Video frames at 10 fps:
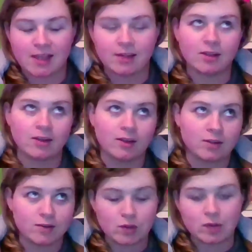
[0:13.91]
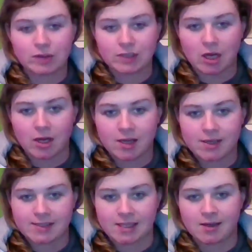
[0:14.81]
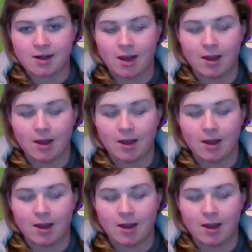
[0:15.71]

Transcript: like the doodle dogs and